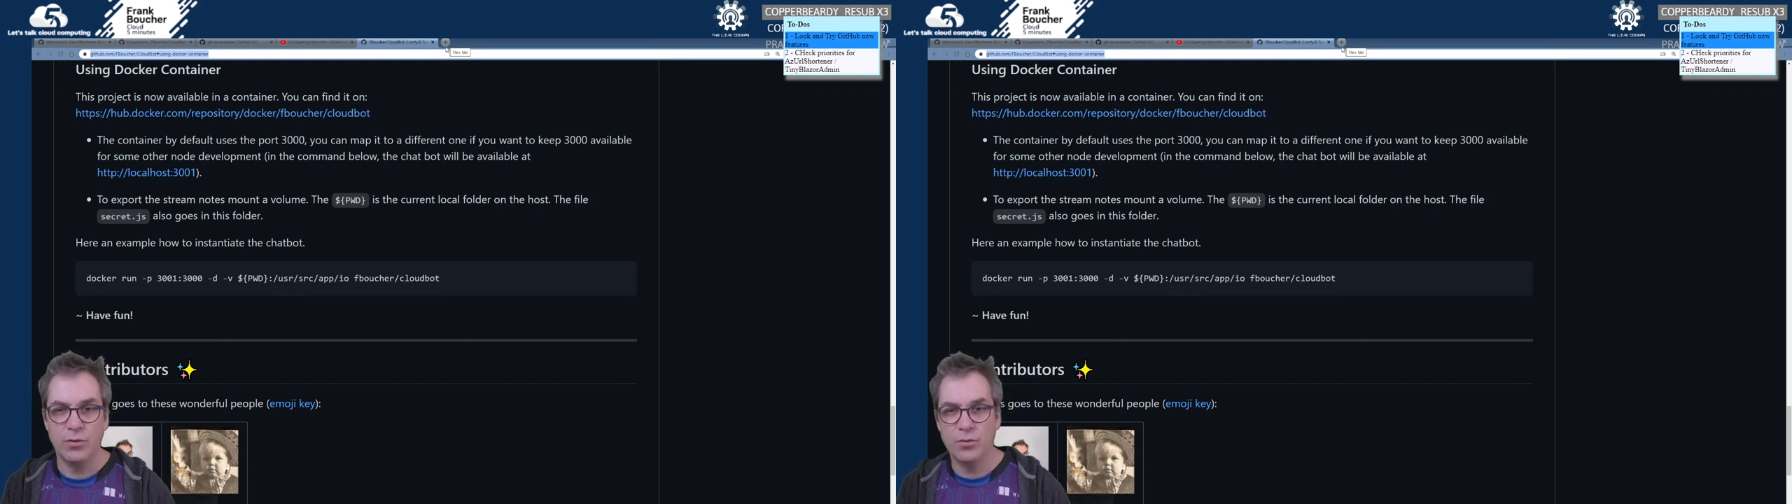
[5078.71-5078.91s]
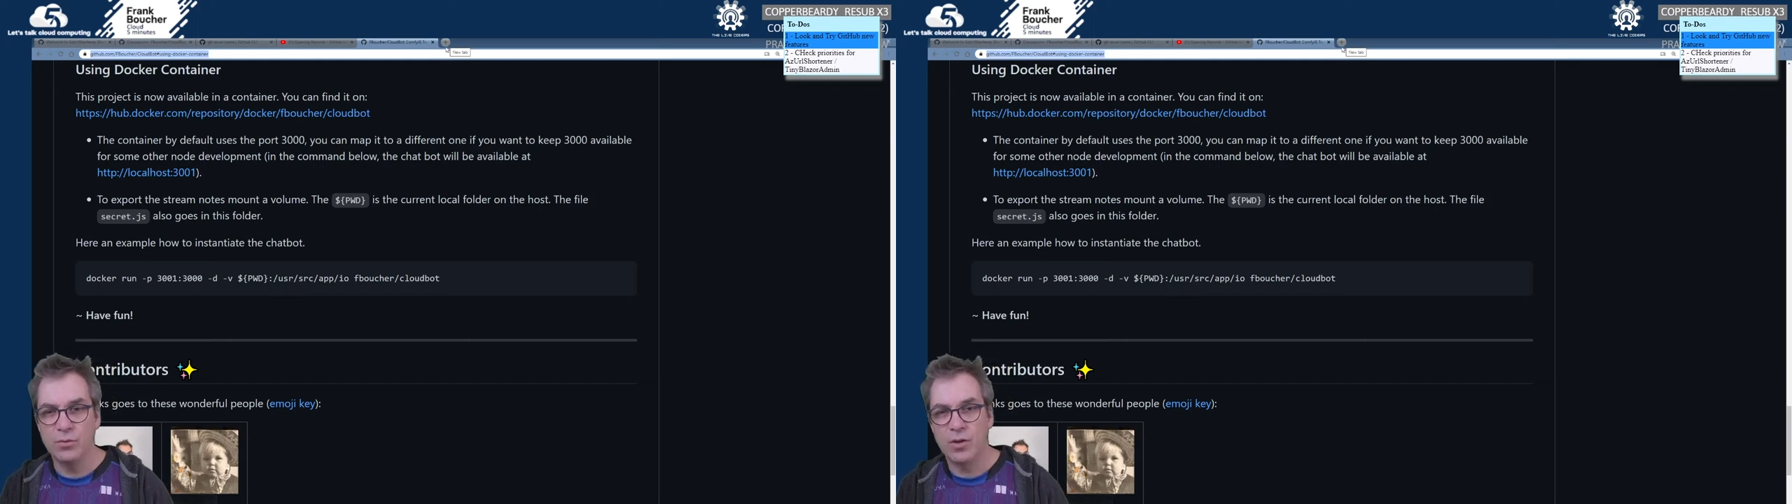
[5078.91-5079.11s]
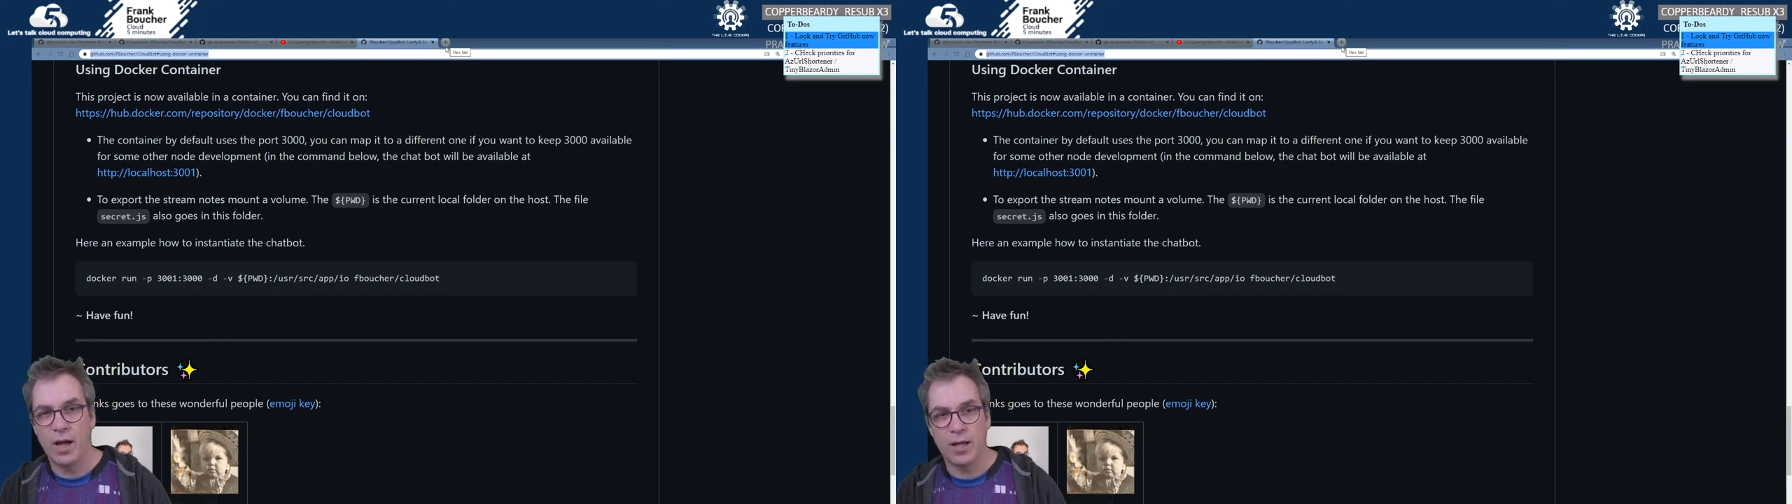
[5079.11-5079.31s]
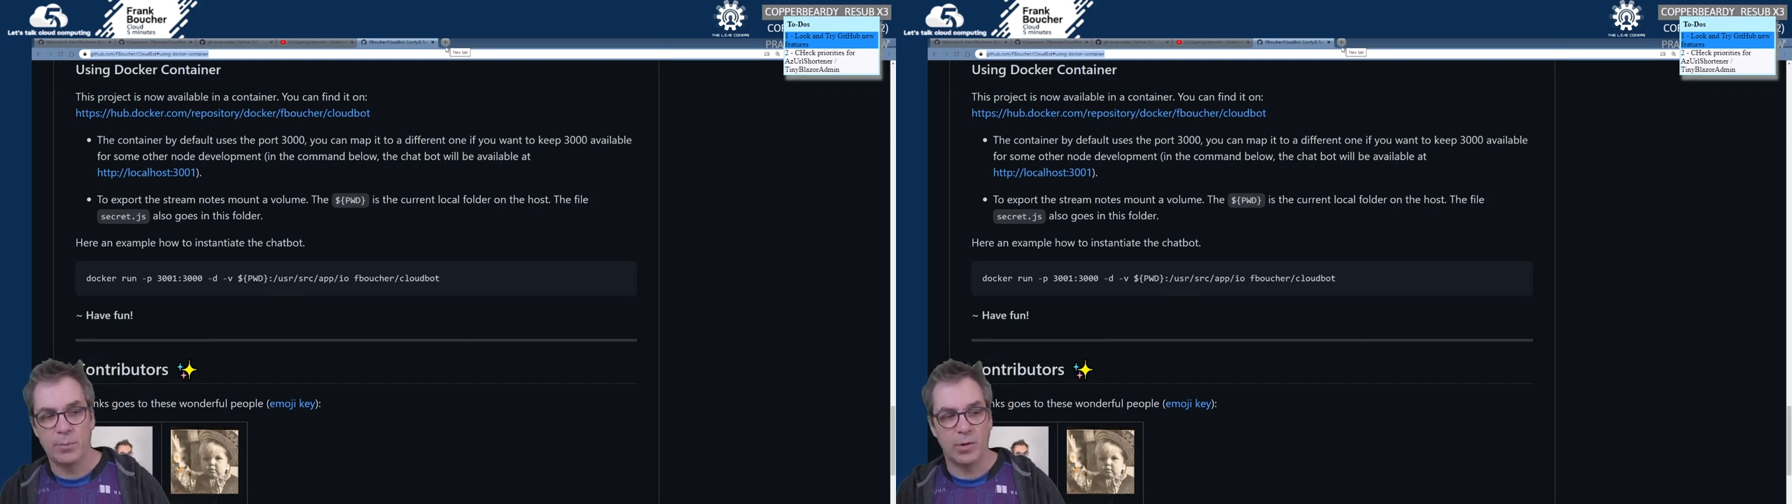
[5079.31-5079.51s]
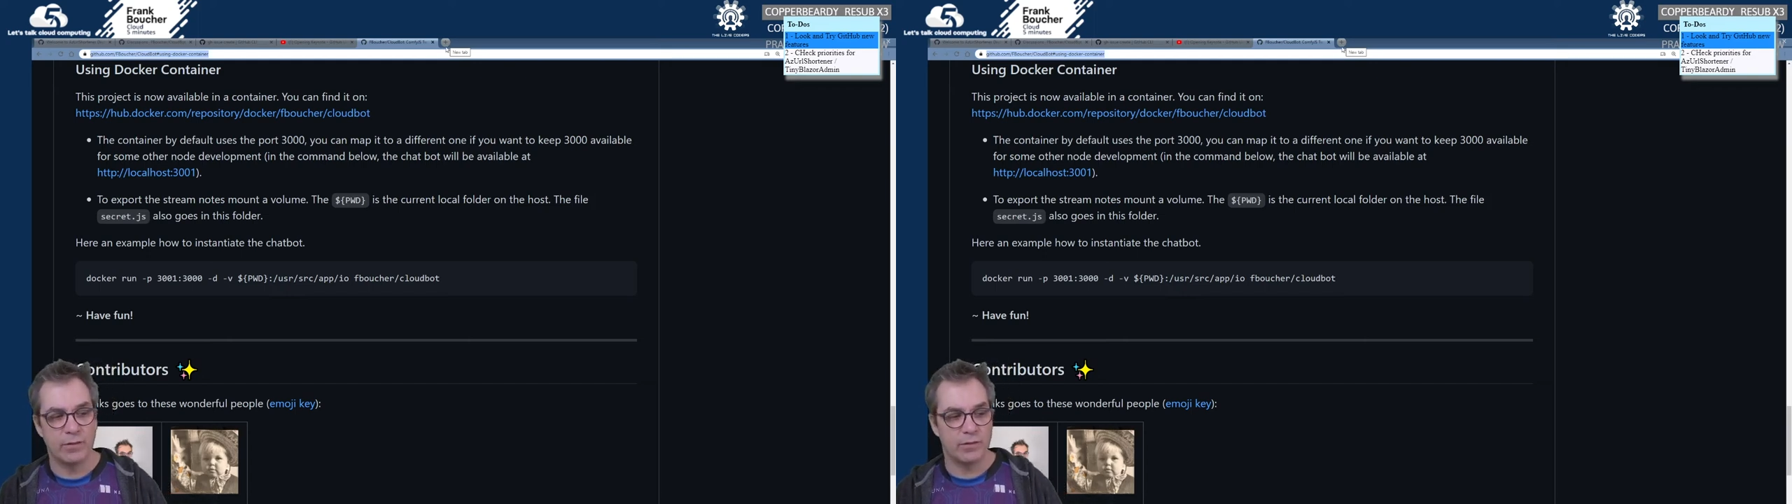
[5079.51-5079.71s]
new
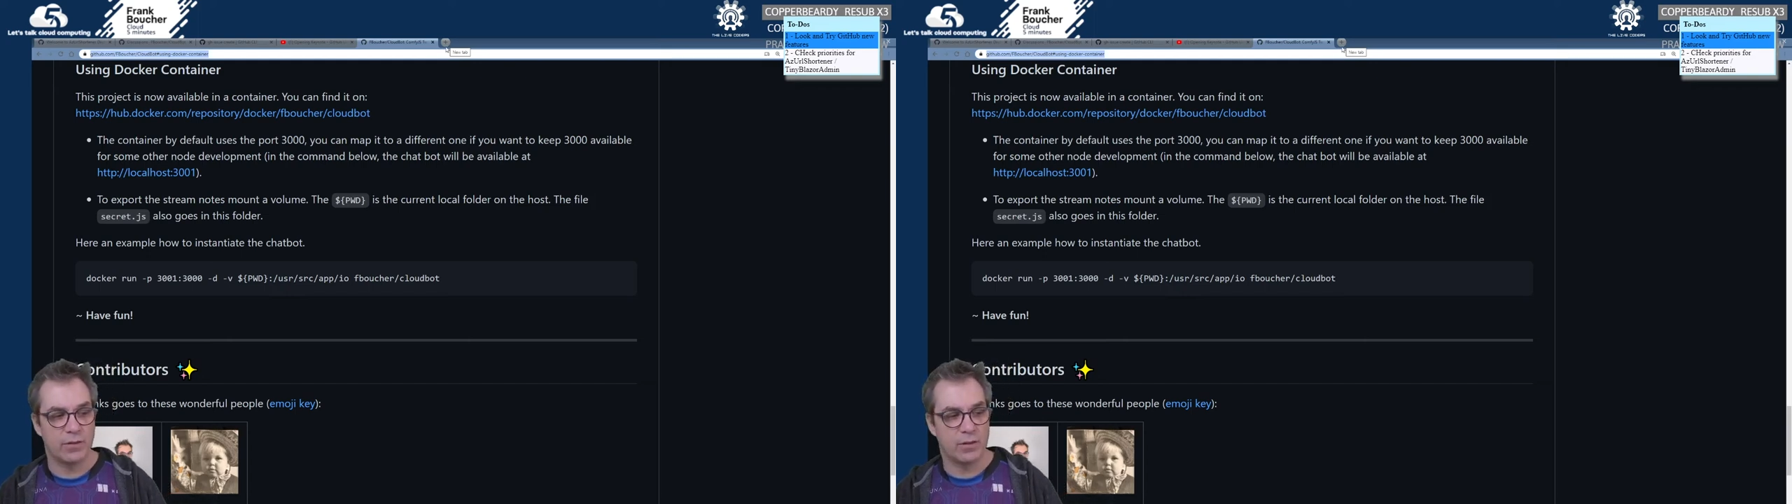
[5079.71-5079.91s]
type of